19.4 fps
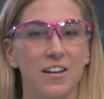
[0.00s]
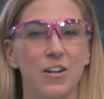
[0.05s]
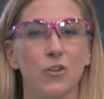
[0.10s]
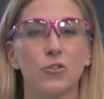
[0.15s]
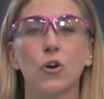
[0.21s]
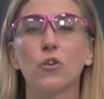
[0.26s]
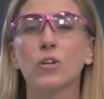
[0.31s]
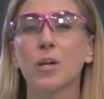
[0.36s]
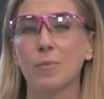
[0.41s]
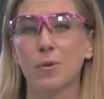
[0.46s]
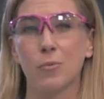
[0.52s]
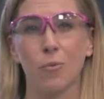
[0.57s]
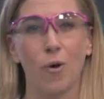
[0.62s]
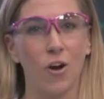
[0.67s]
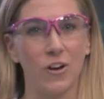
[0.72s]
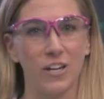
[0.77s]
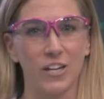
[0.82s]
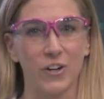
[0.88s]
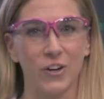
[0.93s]
Now, don't get me
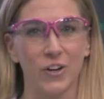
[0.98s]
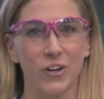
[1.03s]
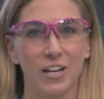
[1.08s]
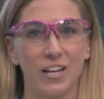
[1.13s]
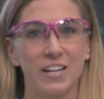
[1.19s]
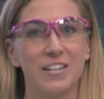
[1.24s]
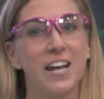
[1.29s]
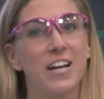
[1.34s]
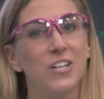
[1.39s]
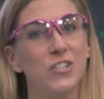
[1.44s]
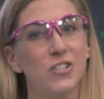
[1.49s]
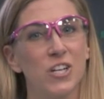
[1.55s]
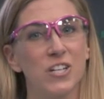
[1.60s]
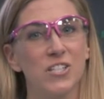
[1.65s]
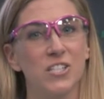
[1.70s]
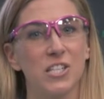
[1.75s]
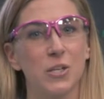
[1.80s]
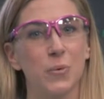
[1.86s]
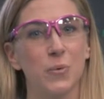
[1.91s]
wrong here.
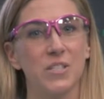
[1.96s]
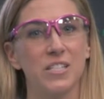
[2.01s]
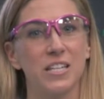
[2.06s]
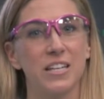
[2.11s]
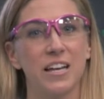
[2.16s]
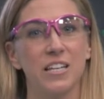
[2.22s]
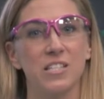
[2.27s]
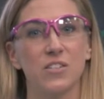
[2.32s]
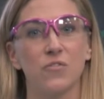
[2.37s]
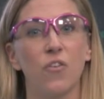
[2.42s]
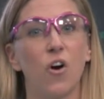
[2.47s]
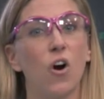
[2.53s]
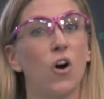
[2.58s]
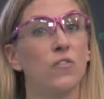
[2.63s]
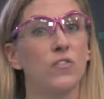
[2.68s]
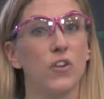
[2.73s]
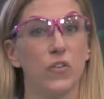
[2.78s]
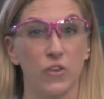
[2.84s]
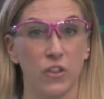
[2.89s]
Next-gen sequencing has
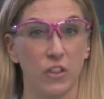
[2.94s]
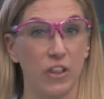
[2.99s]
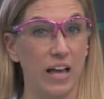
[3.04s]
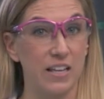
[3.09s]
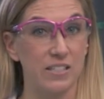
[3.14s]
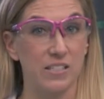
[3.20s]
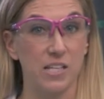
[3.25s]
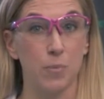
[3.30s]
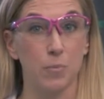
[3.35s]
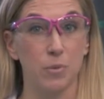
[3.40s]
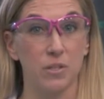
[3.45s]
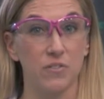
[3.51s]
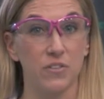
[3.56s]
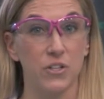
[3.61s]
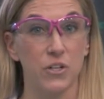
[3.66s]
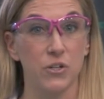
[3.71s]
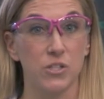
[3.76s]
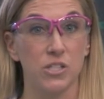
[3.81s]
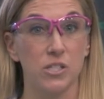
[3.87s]
evolved over the last couple of
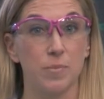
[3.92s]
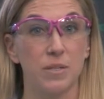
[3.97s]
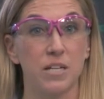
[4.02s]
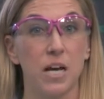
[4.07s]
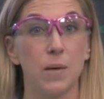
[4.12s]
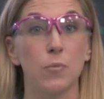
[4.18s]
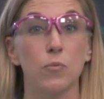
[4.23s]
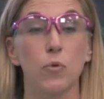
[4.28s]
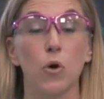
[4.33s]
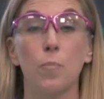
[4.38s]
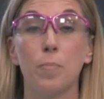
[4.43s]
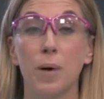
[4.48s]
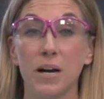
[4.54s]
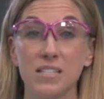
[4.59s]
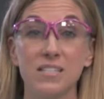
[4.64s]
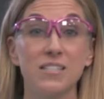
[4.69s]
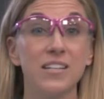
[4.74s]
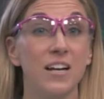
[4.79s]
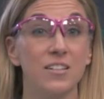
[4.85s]
years to become a
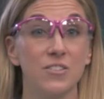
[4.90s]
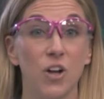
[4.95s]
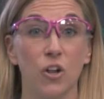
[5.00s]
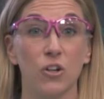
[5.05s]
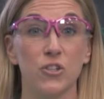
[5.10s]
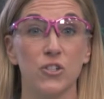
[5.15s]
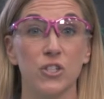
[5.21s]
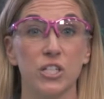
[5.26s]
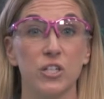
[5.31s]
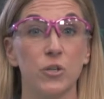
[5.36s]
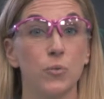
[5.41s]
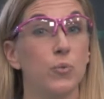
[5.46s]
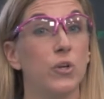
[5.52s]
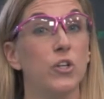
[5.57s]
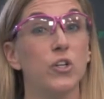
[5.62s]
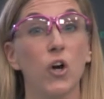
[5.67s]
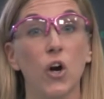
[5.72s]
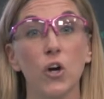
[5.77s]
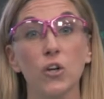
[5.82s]
robust technology
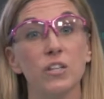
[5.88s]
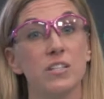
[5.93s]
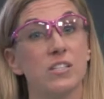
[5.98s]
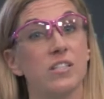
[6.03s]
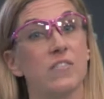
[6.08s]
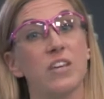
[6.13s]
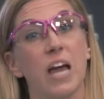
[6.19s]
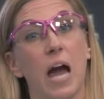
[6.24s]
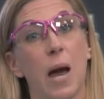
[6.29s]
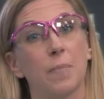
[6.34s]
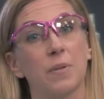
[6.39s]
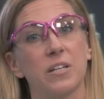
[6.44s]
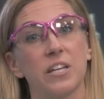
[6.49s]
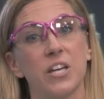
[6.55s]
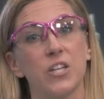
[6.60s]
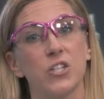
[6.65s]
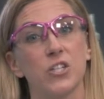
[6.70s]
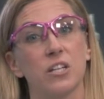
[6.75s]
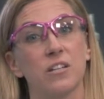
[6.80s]
regardless of the
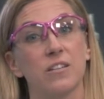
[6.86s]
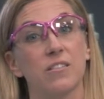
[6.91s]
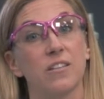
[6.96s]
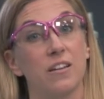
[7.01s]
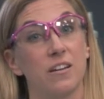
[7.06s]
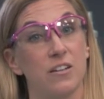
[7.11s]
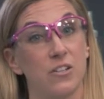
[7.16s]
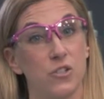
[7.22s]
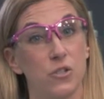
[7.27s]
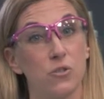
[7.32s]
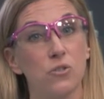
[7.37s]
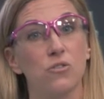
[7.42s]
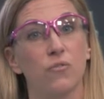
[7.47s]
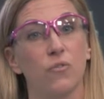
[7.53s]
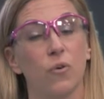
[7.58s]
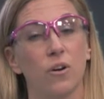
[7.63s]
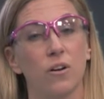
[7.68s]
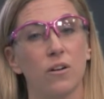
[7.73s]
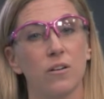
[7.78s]
application that it is used
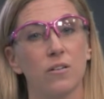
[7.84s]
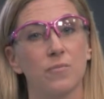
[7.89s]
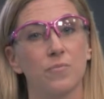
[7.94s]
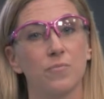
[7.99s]
for.